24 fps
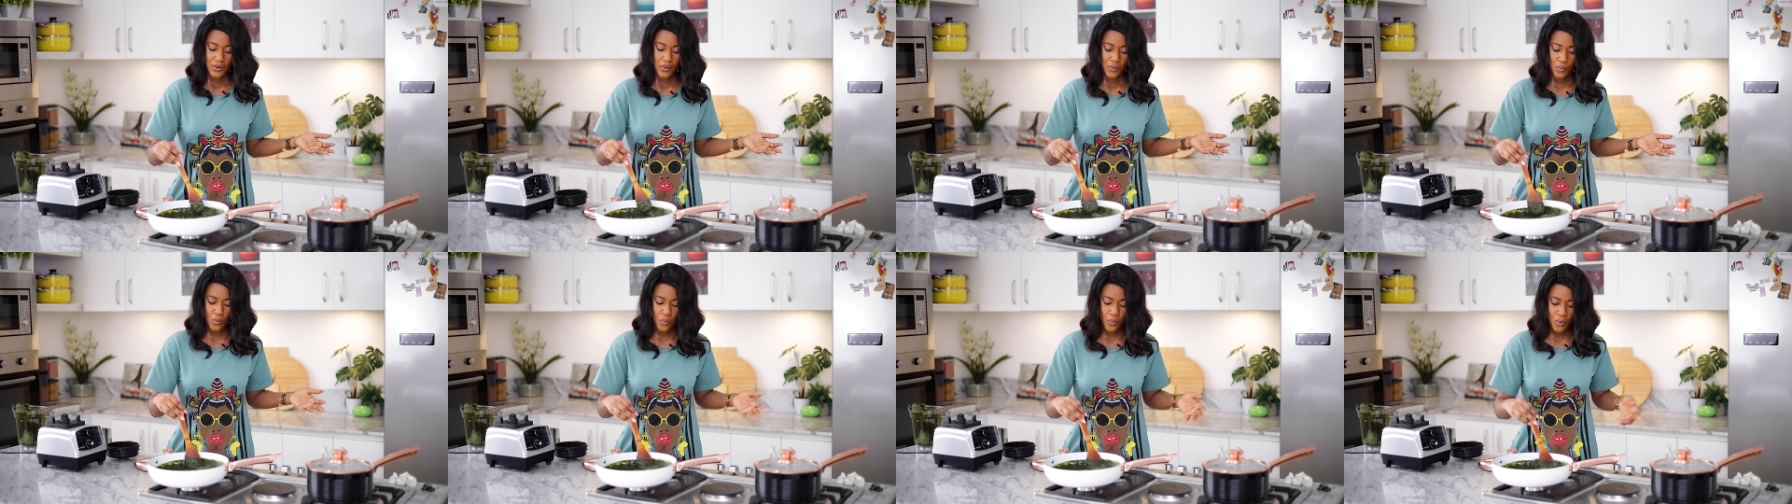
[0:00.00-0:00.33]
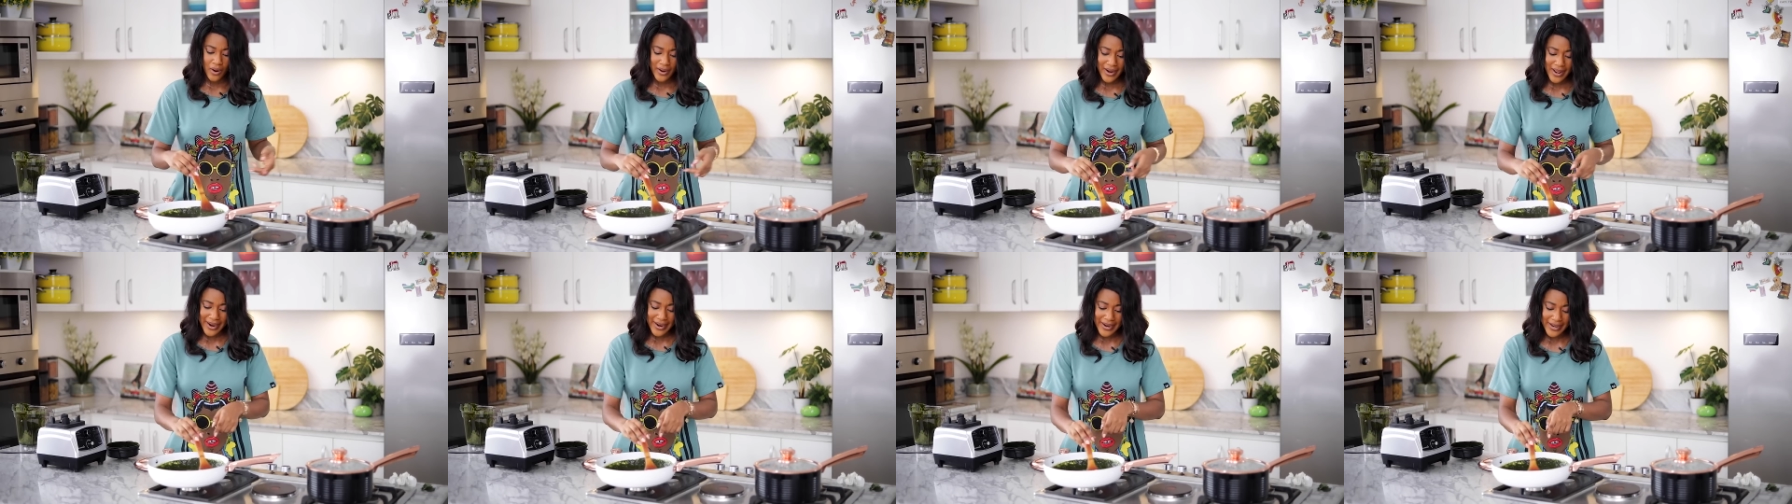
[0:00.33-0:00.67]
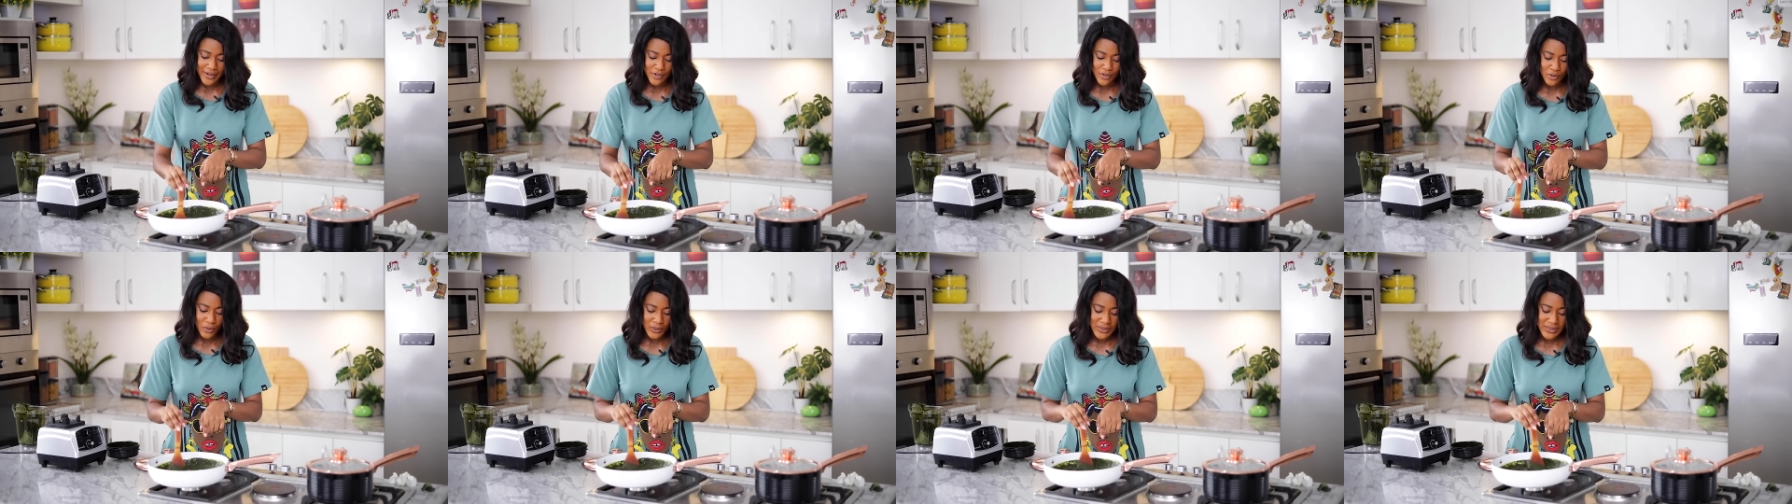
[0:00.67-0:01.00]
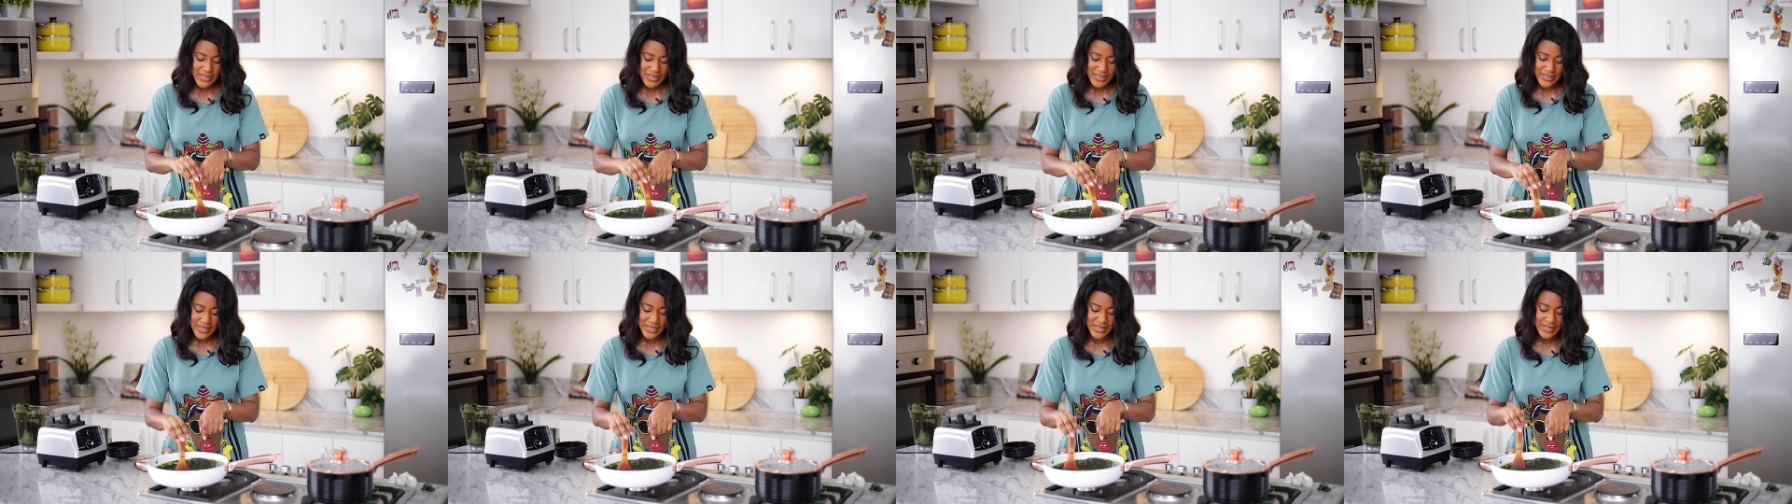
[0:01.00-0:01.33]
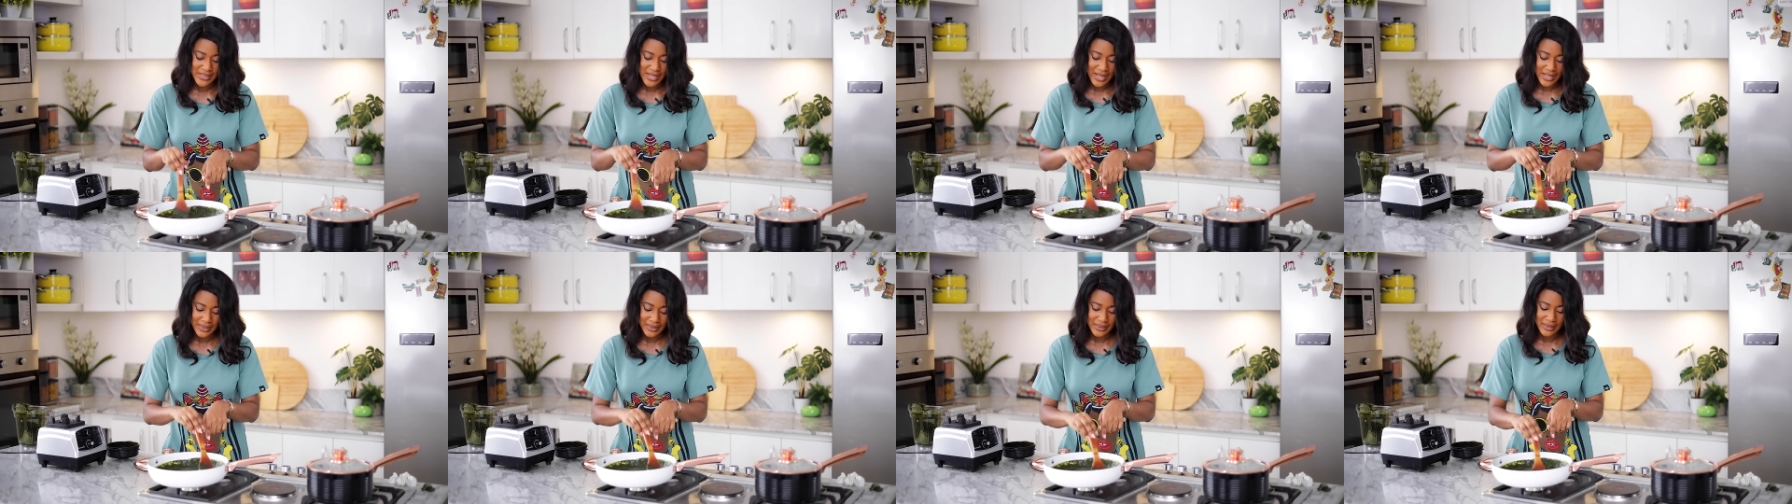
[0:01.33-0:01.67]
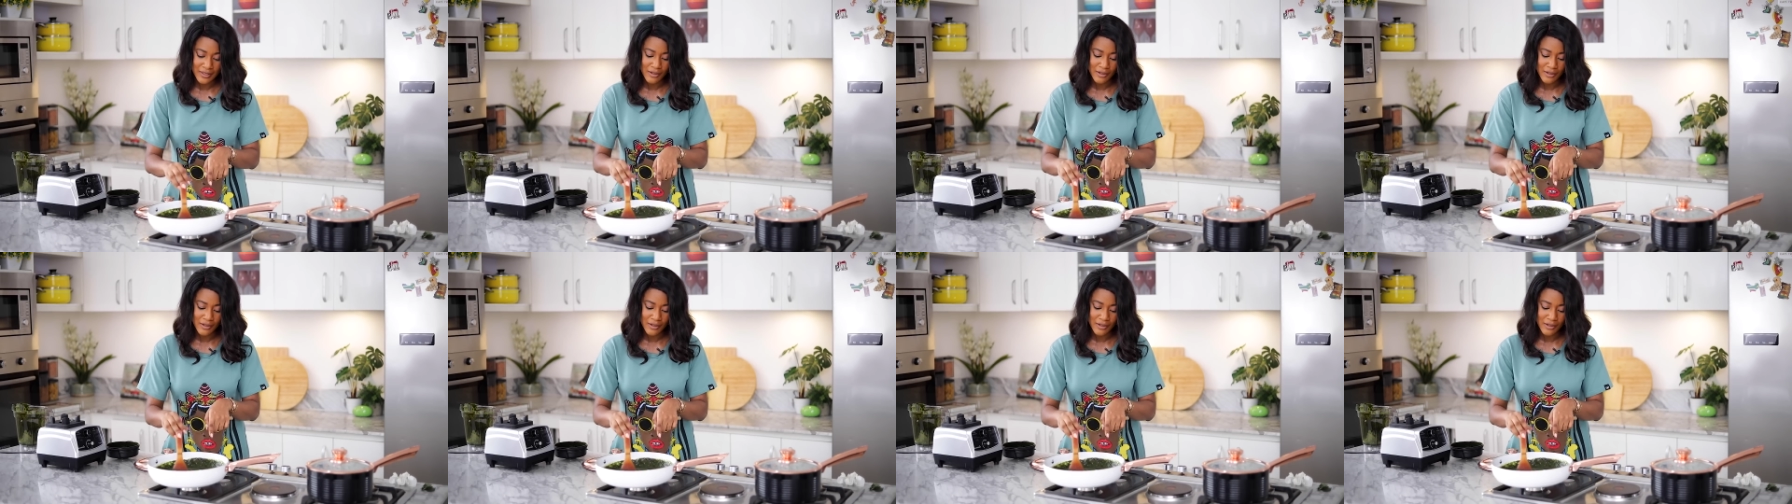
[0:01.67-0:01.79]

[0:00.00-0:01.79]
What I can notice is that